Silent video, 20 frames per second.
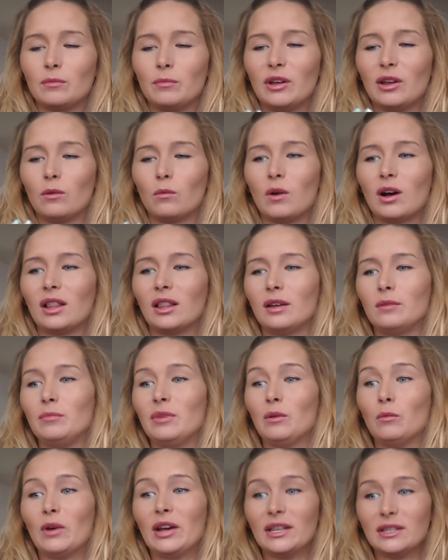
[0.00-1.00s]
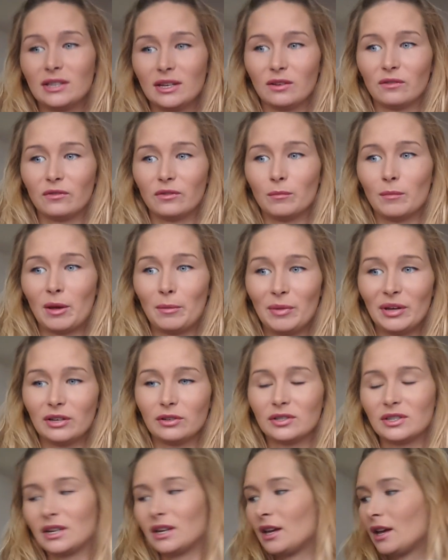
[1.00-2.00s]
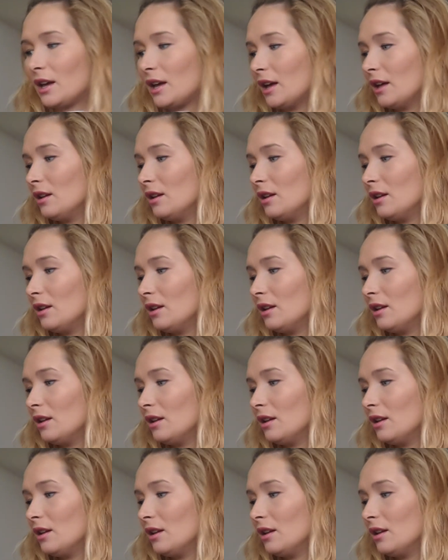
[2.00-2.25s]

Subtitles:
a bit while I'd be waiting for my pills to kick